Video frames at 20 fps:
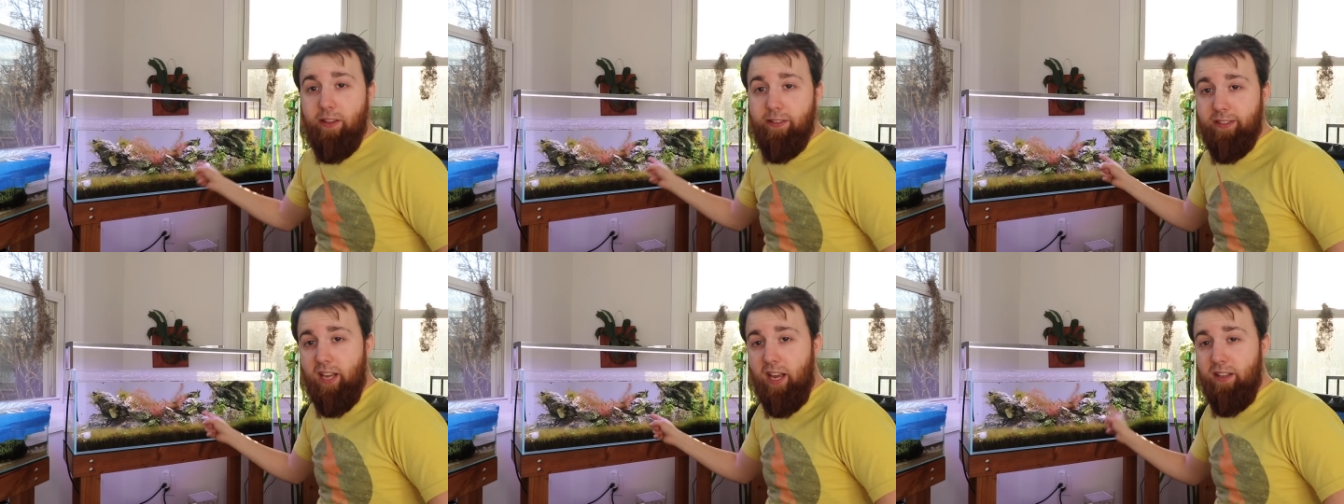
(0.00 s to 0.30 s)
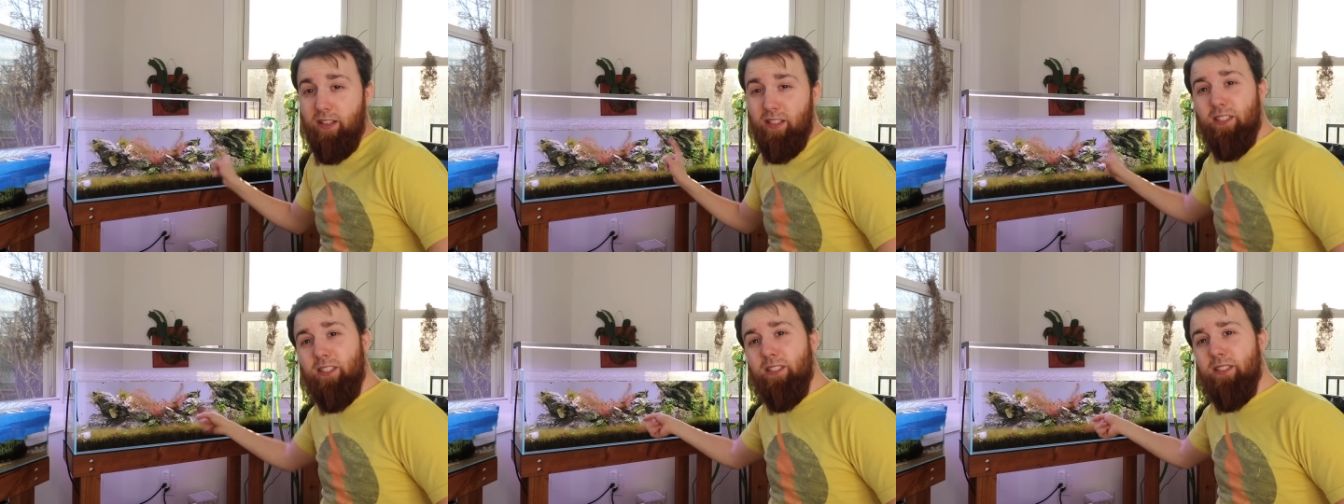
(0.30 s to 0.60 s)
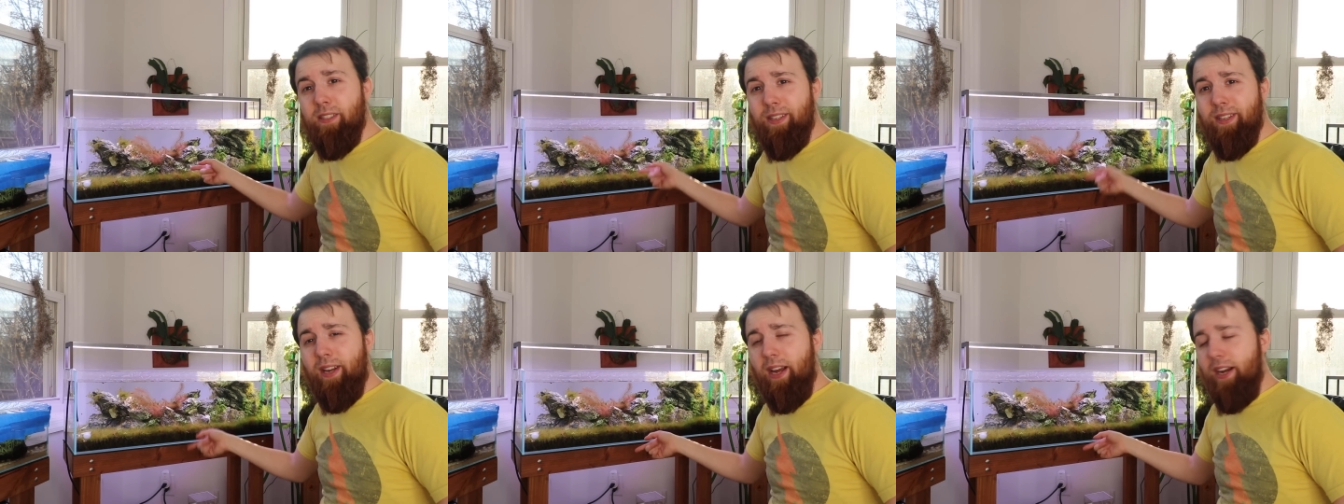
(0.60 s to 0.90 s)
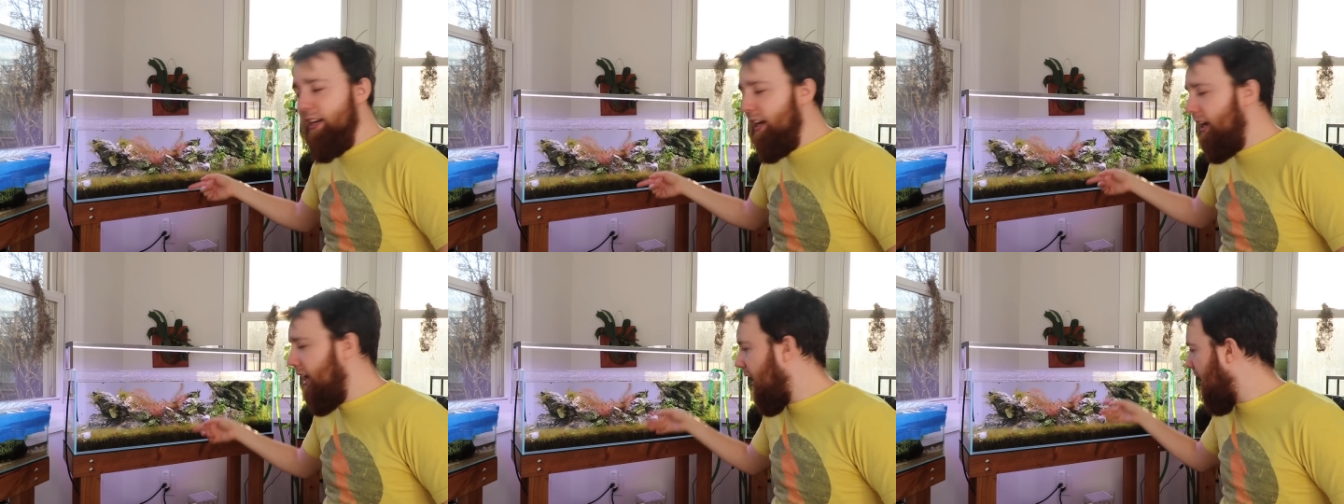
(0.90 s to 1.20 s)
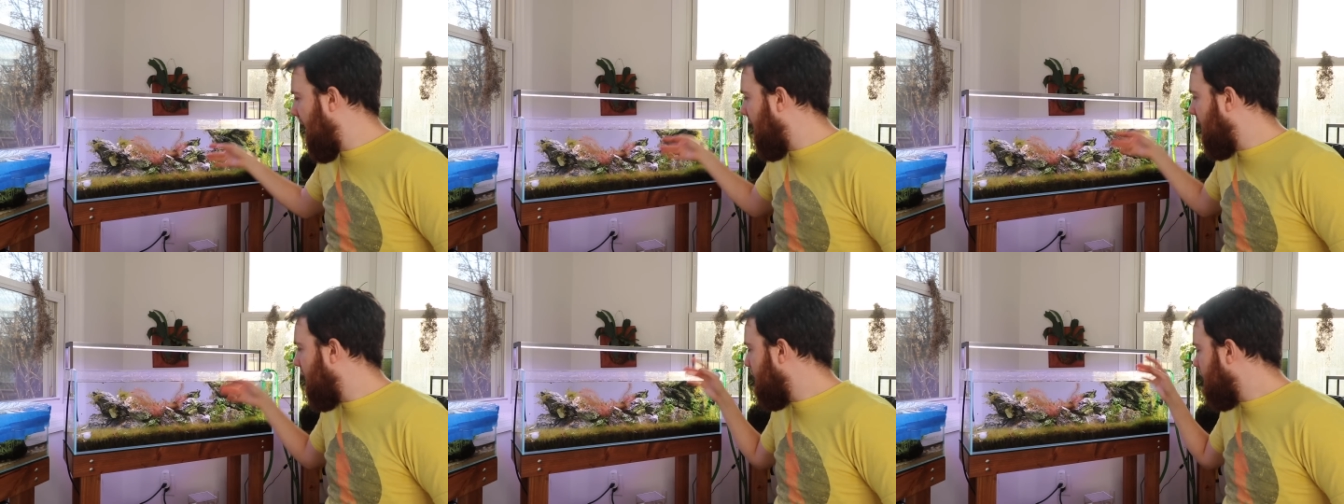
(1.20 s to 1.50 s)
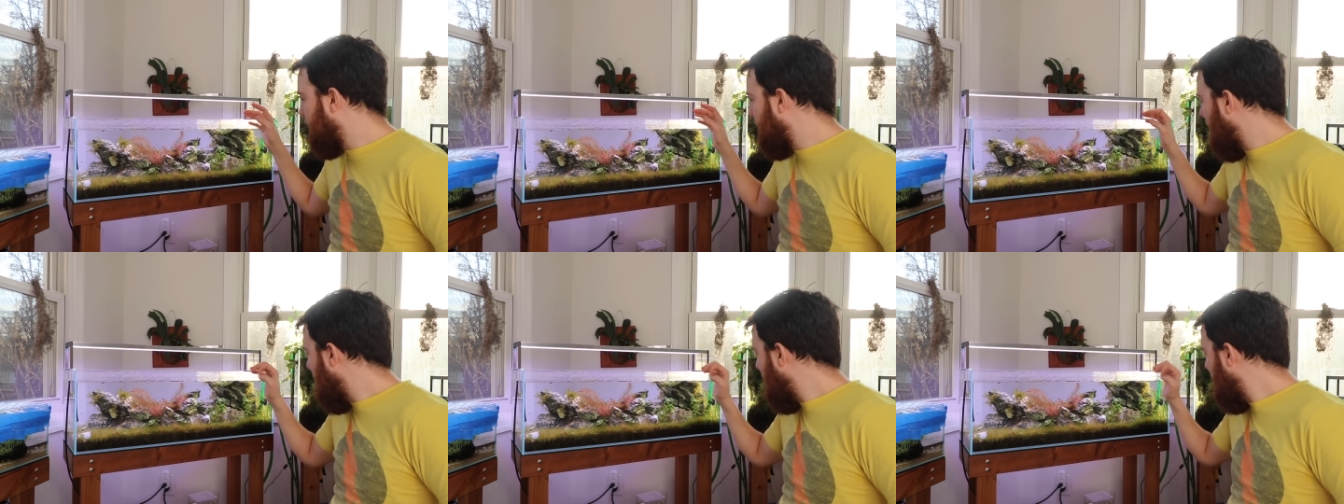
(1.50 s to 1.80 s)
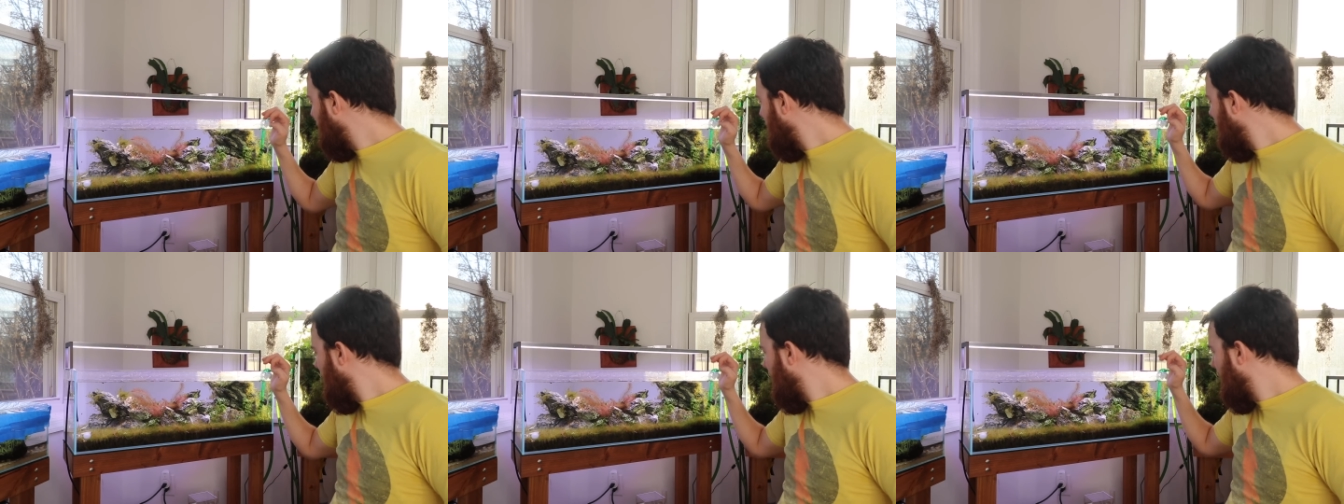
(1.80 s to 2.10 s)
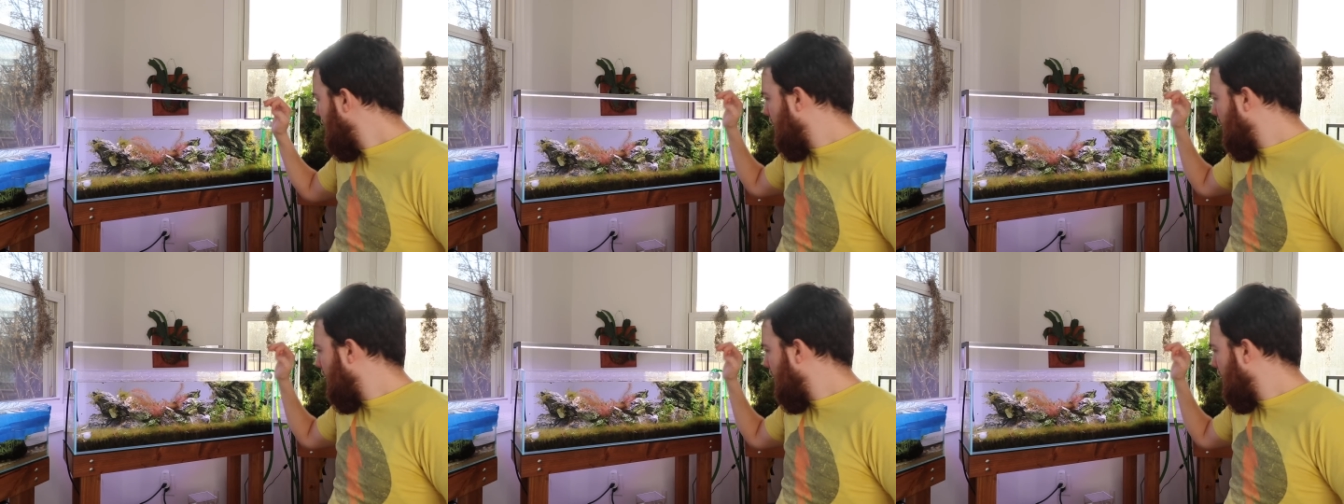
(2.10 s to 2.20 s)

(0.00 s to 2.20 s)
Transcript: this guy, this is the 90L. So